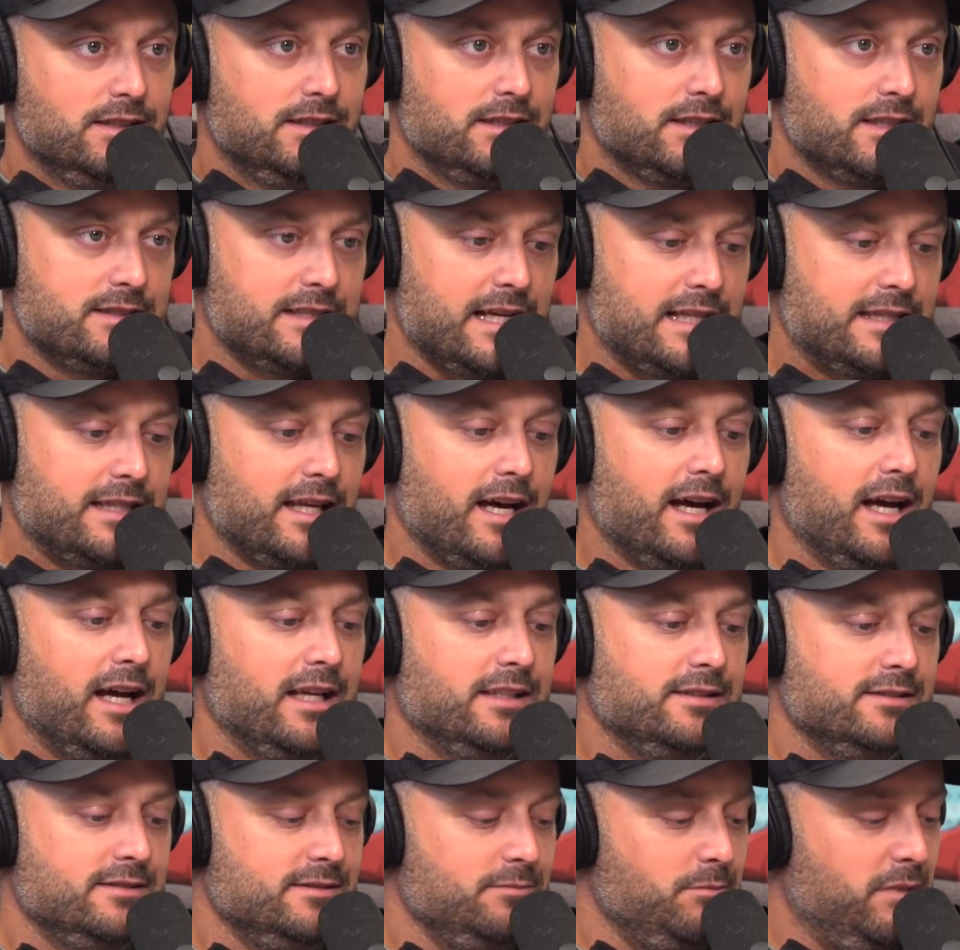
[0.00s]
because I
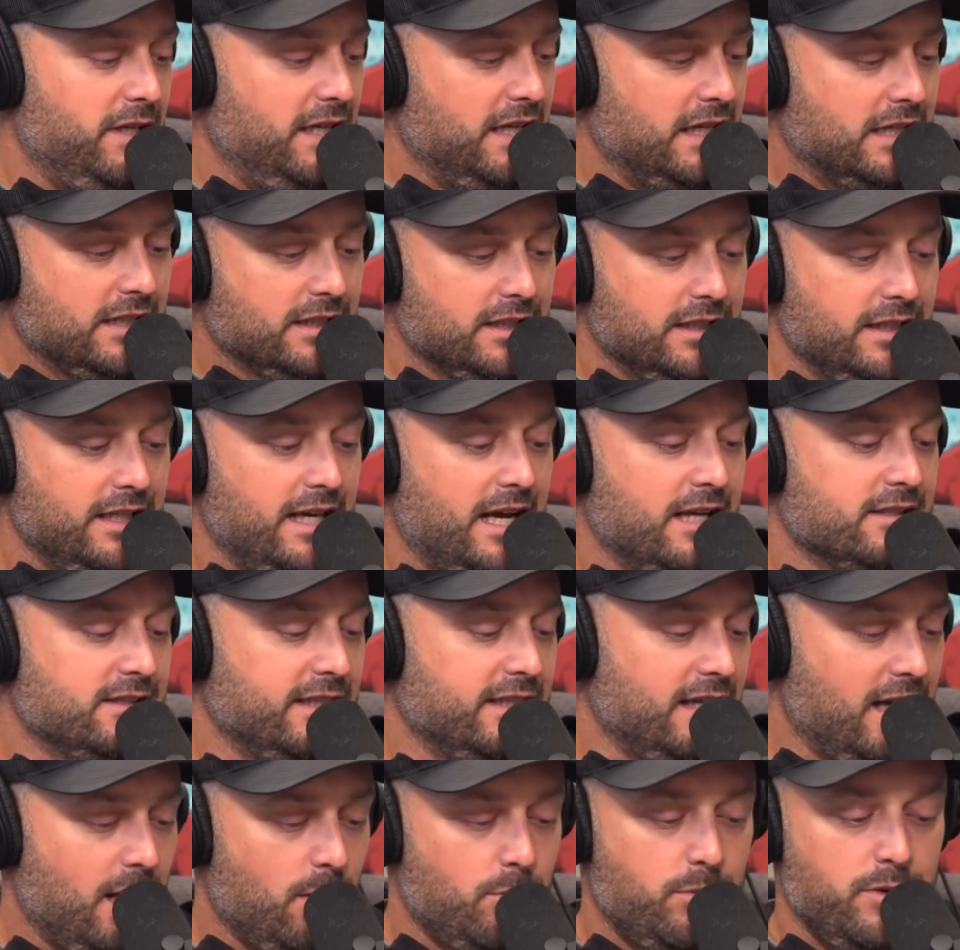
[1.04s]
thought being clean. I was
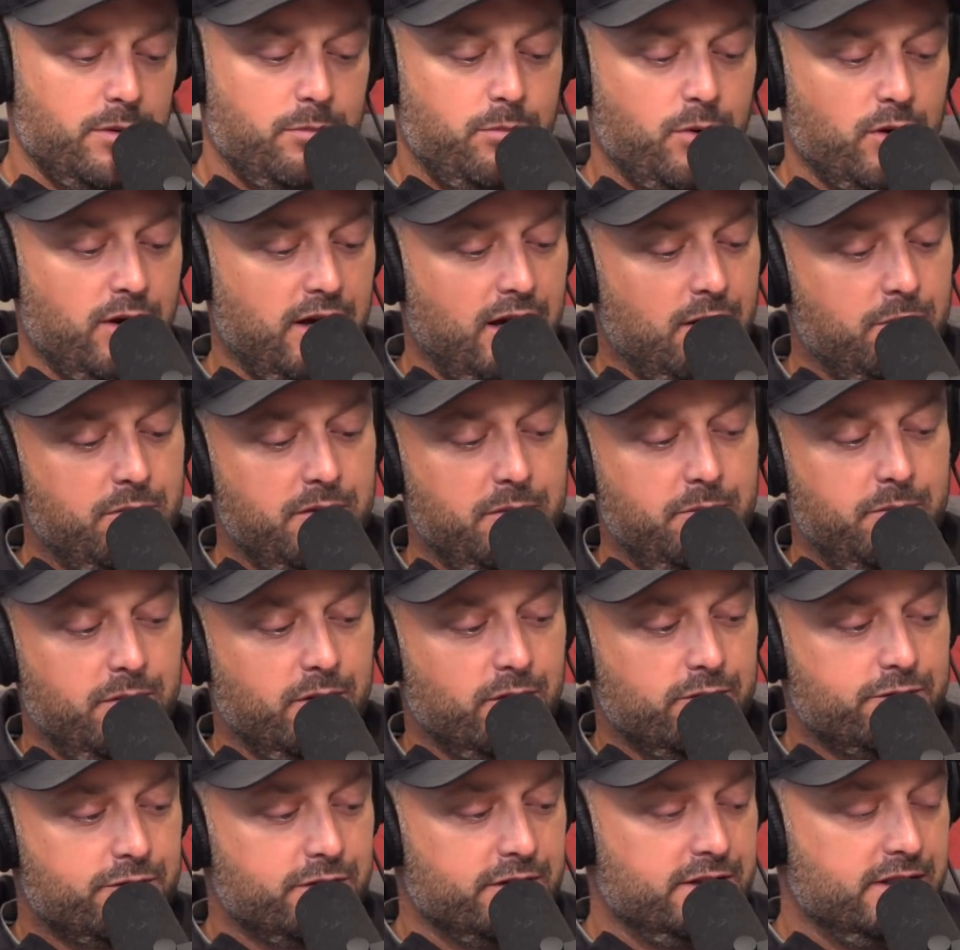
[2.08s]
like, I'll be
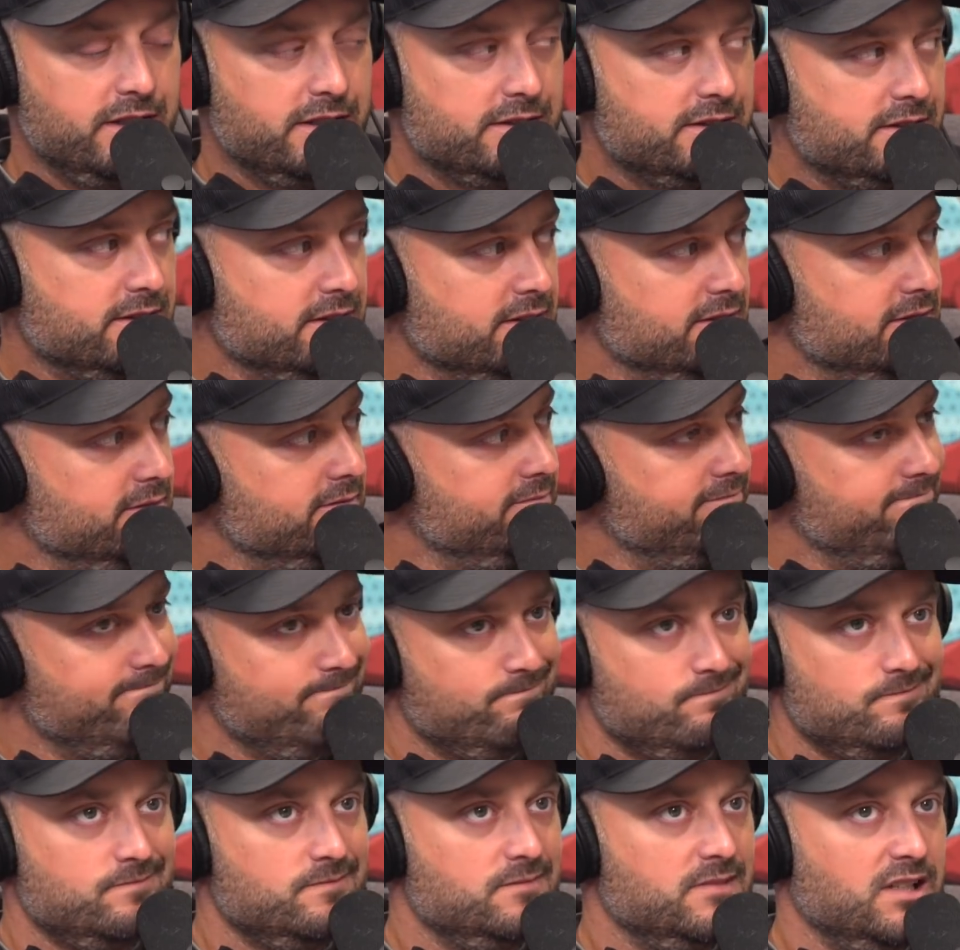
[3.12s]
built for this, and
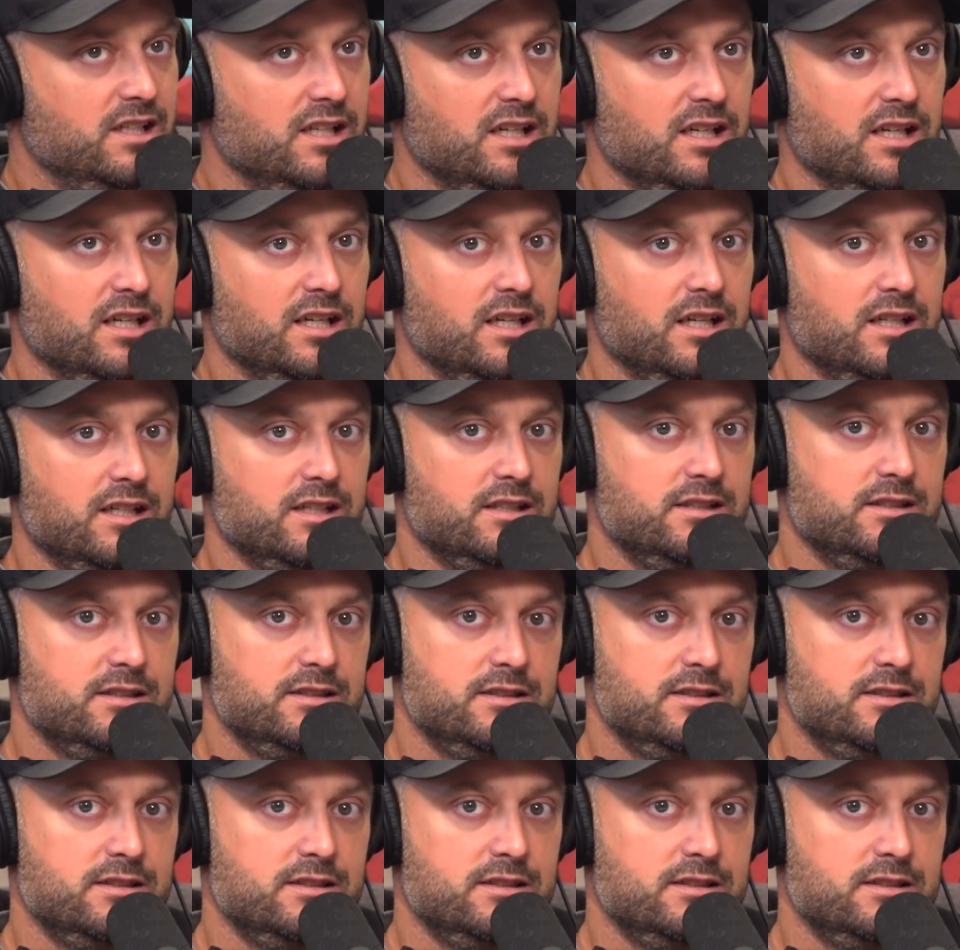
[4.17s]
I